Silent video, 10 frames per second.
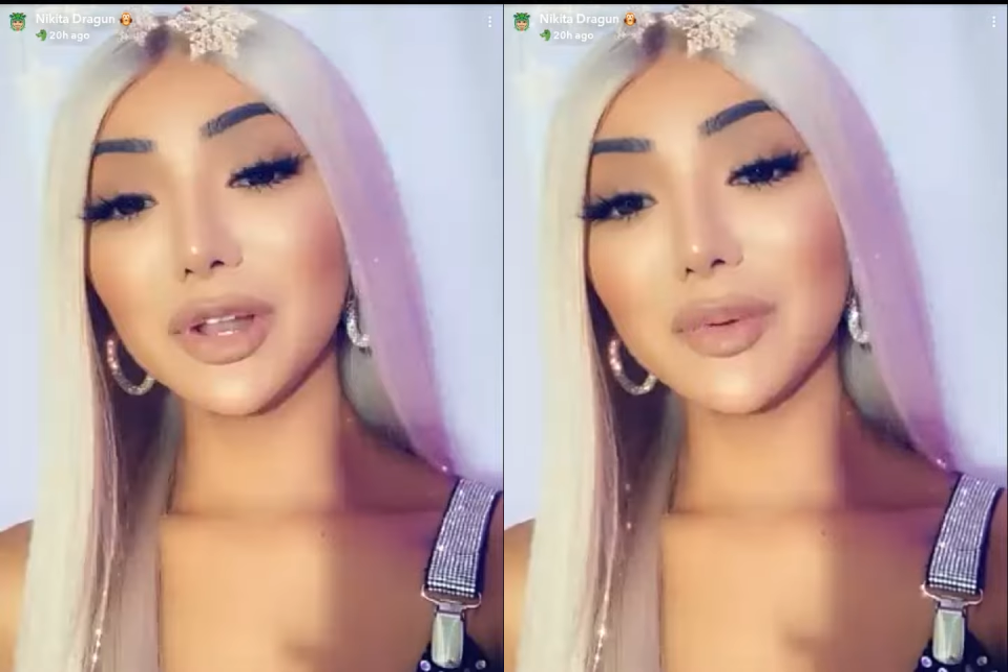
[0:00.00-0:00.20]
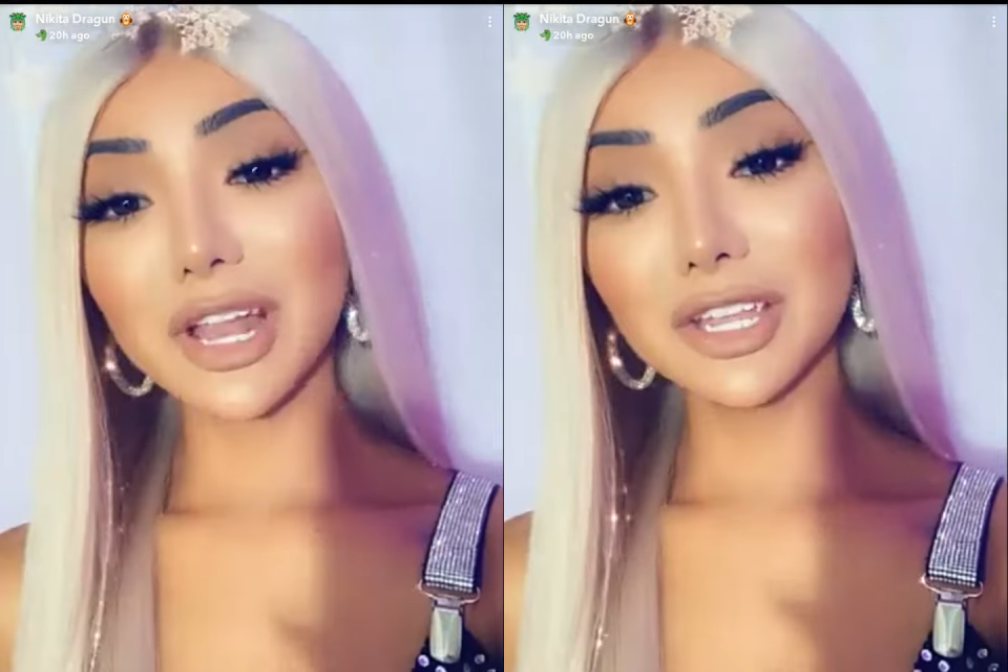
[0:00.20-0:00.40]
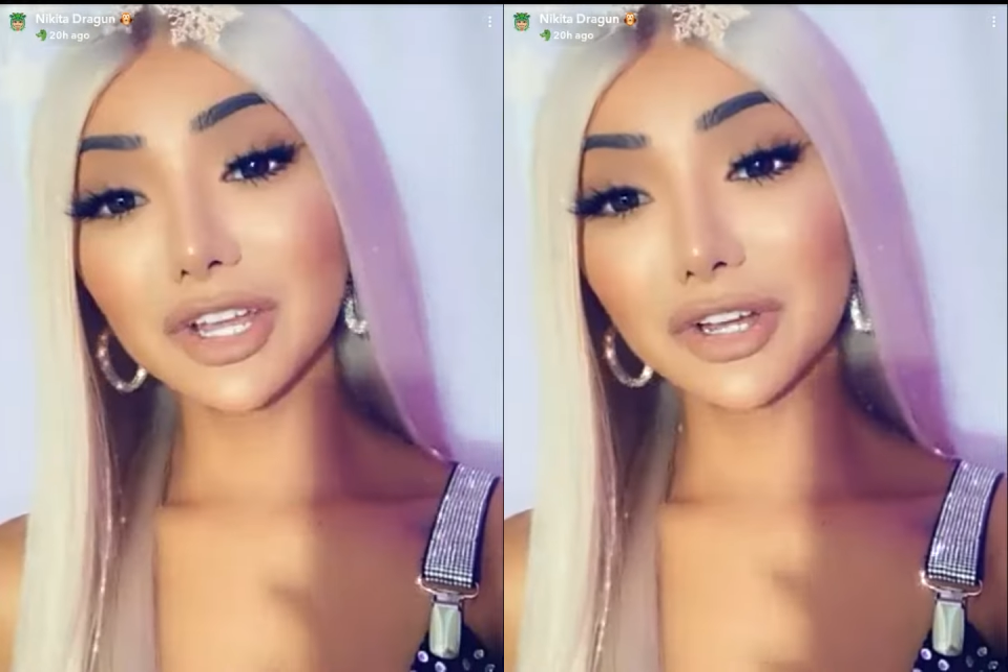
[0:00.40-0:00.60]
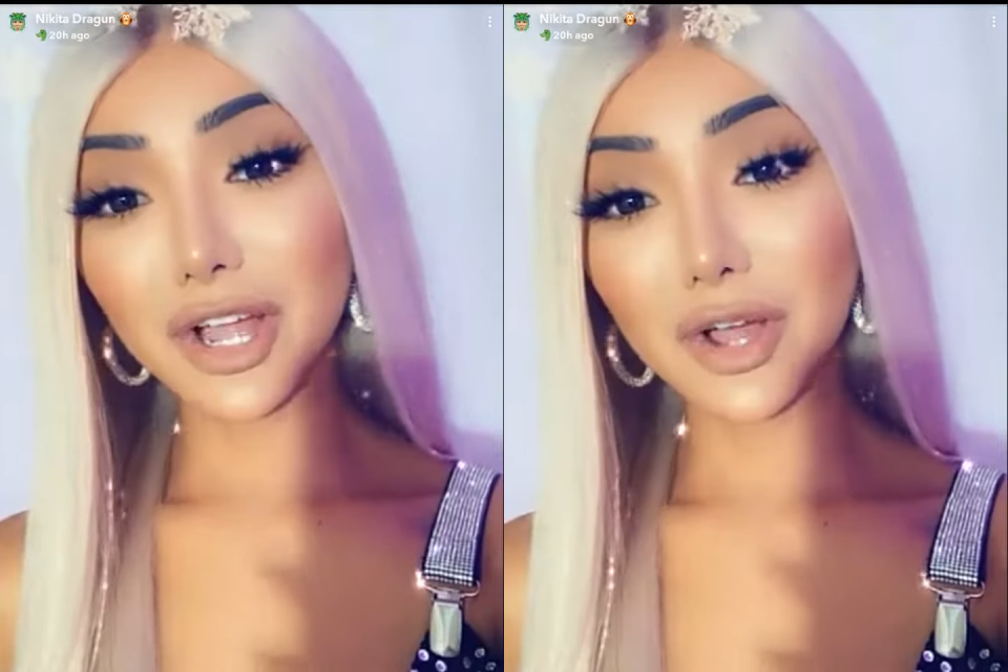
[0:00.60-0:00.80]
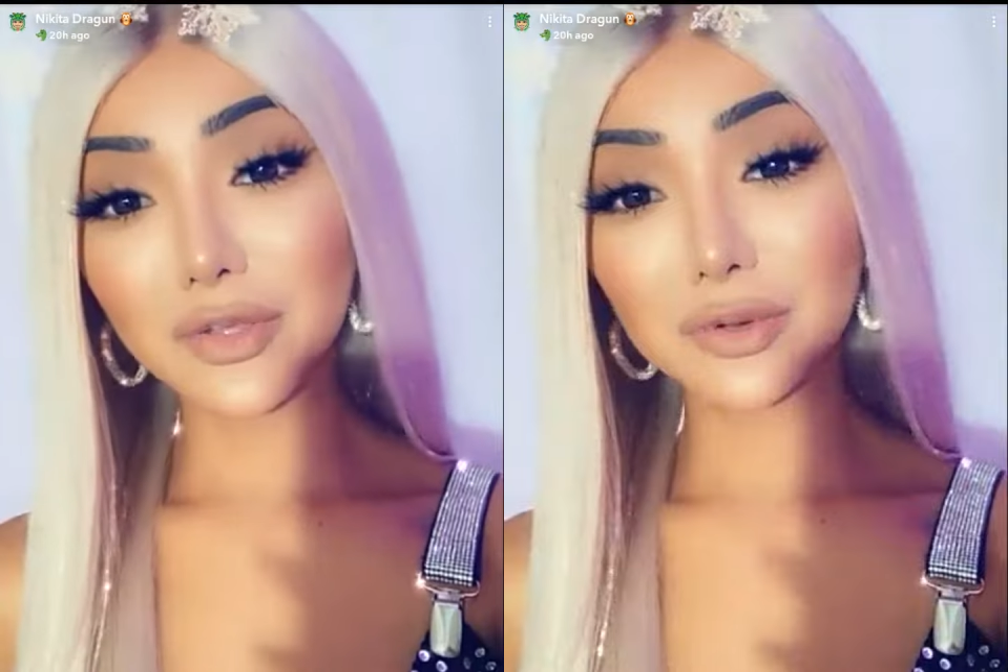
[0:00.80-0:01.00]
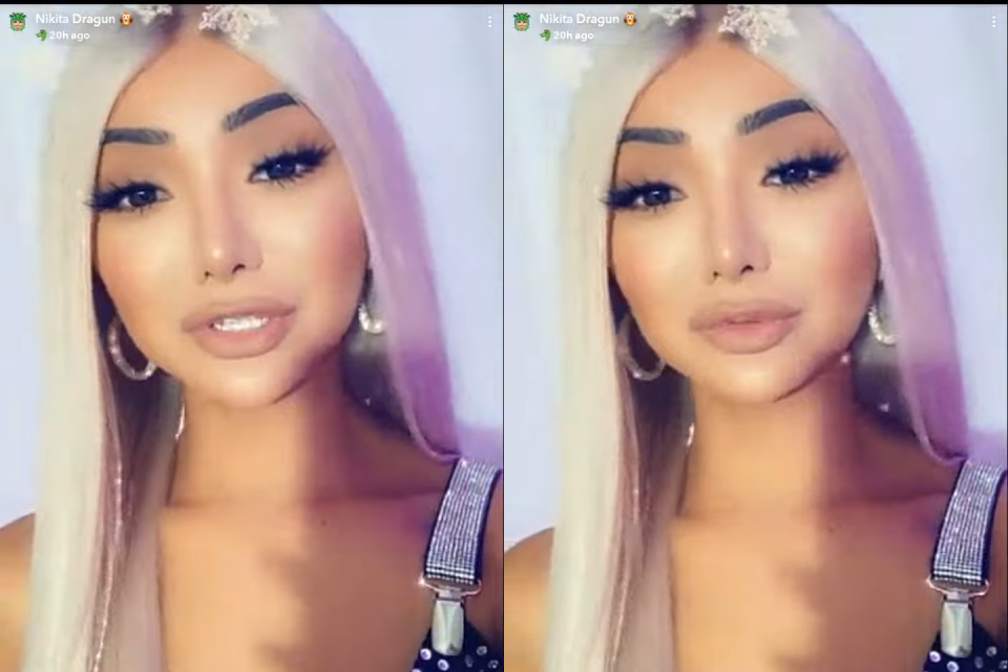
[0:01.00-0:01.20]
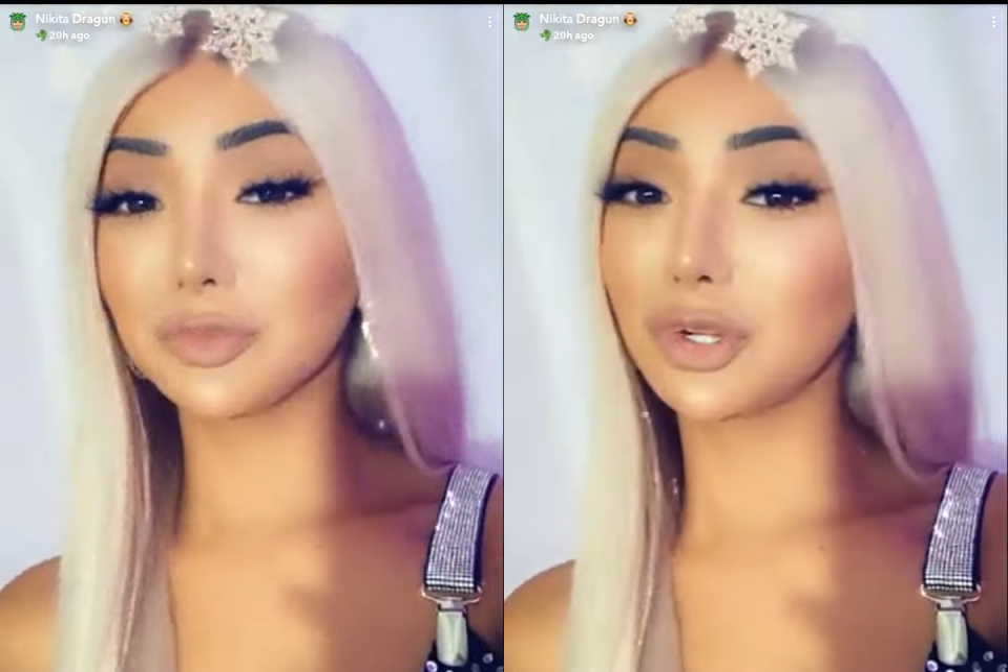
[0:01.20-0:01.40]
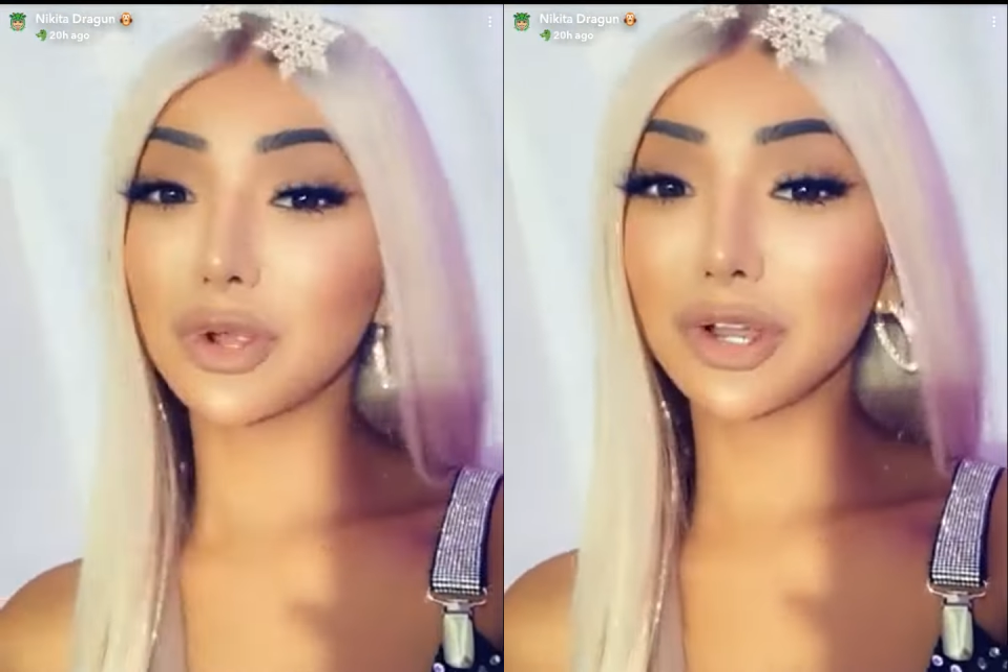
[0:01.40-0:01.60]
About a year ago, there was a
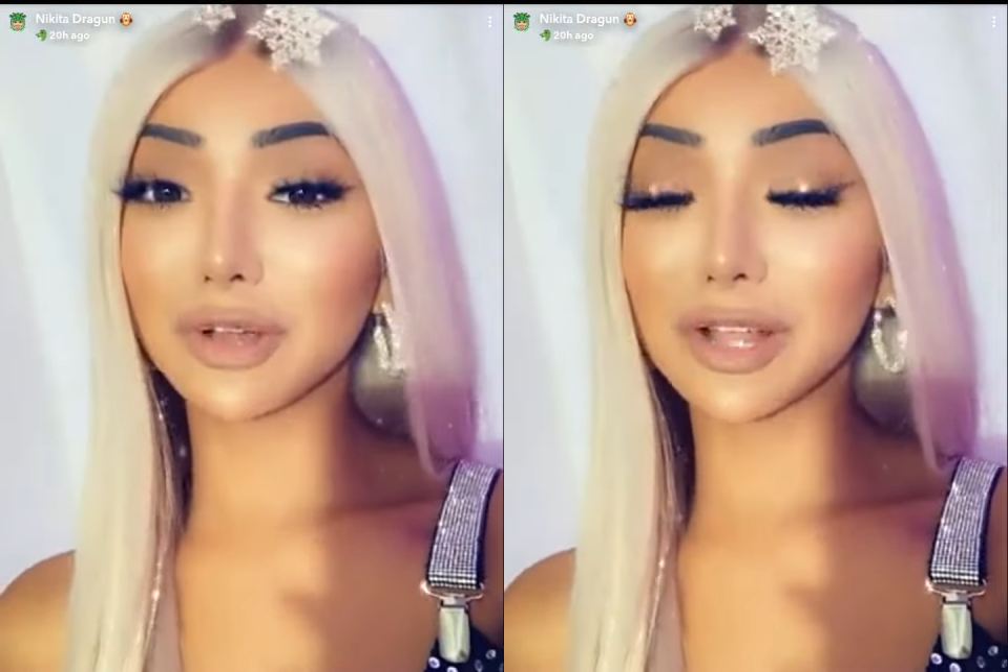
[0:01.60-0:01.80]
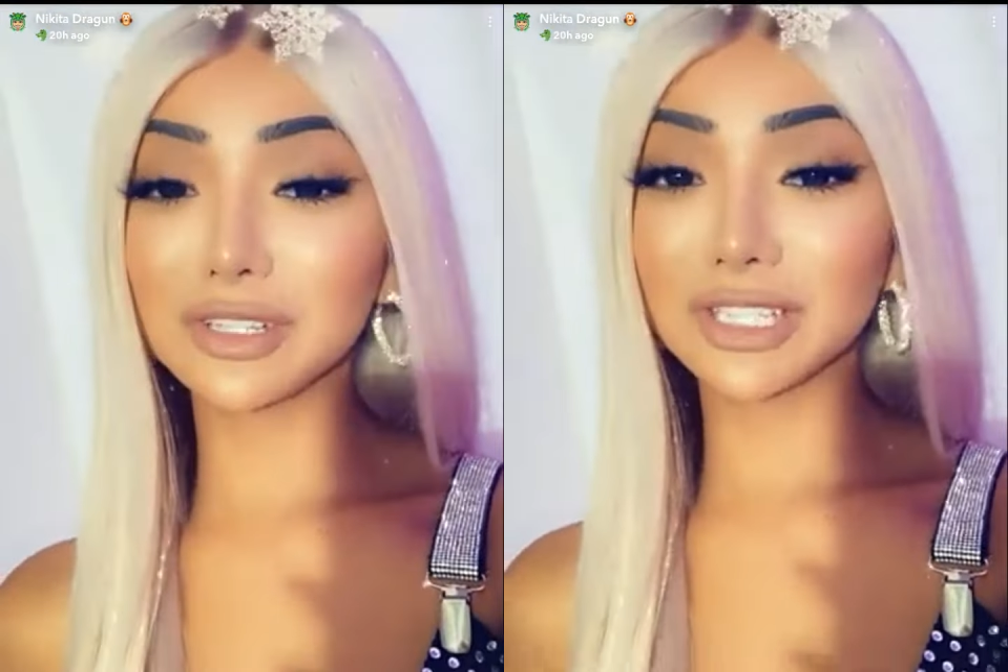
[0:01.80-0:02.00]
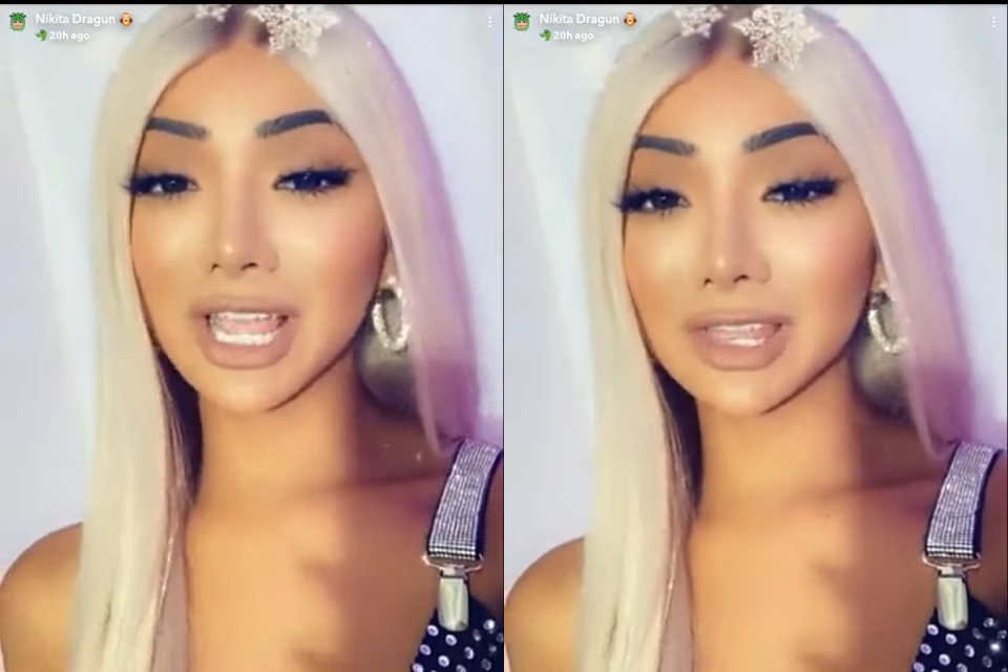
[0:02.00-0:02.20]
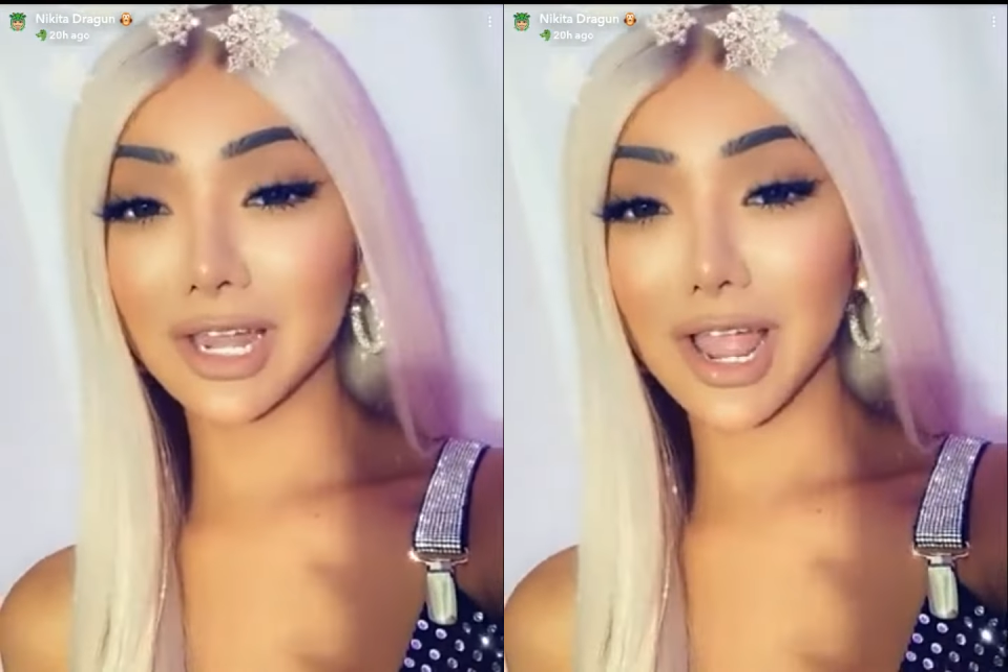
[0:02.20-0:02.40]
rumor going around saying that